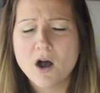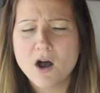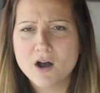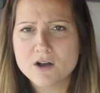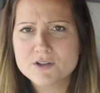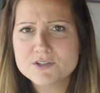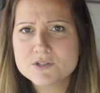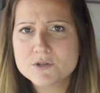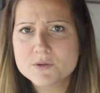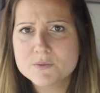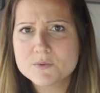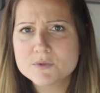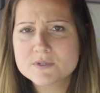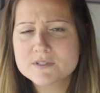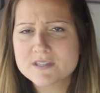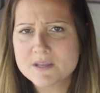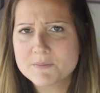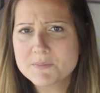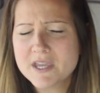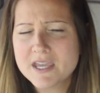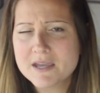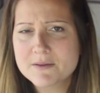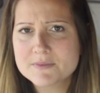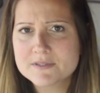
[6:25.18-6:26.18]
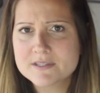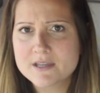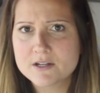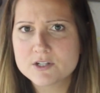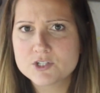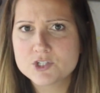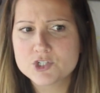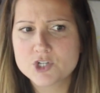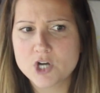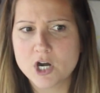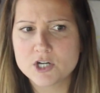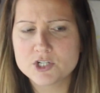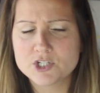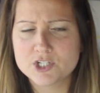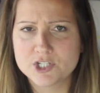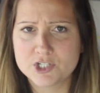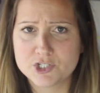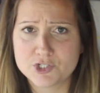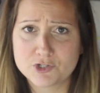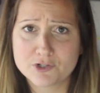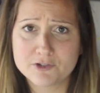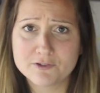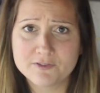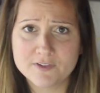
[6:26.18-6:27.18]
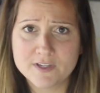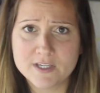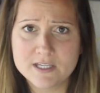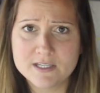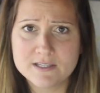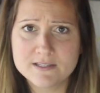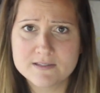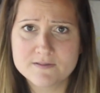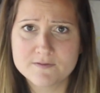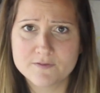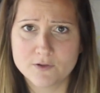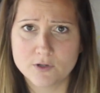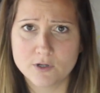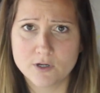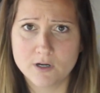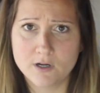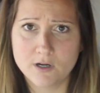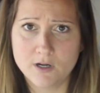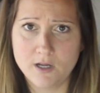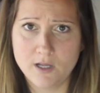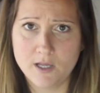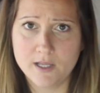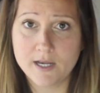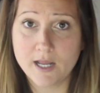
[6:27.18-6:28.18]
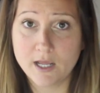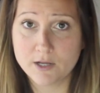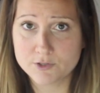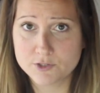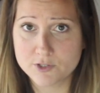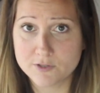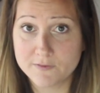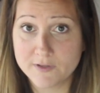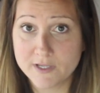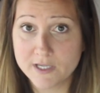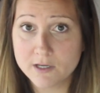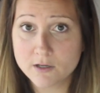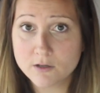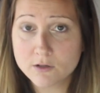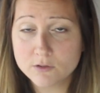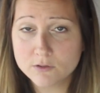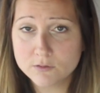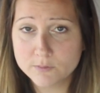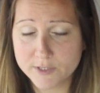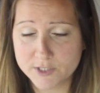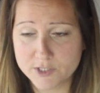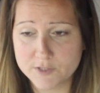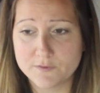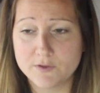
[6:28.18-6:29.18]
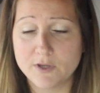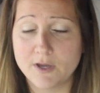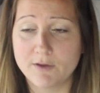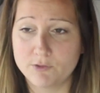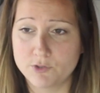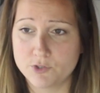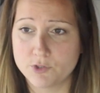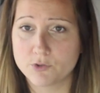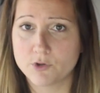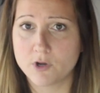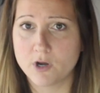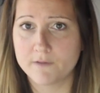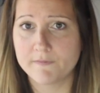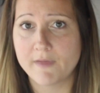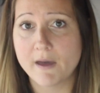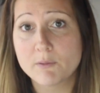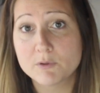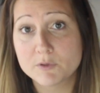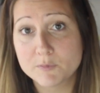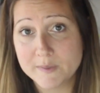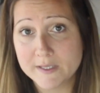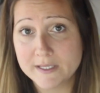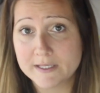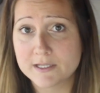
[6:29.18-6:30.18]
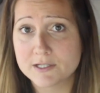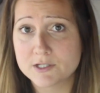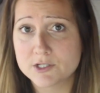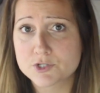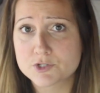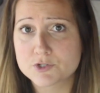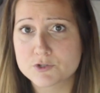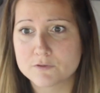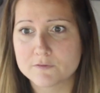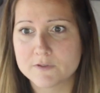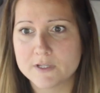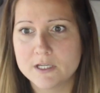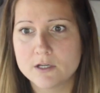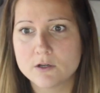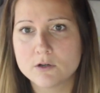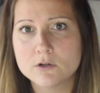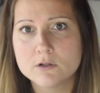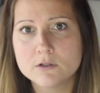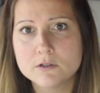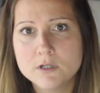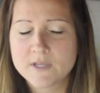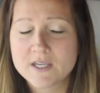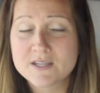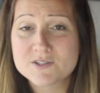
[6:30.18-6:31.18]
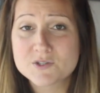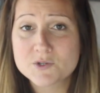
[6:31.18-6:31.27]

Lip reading: Also, some campsites charge additional fees for an extra vehicle, which if you have a tow car, that would be an additional vehicle.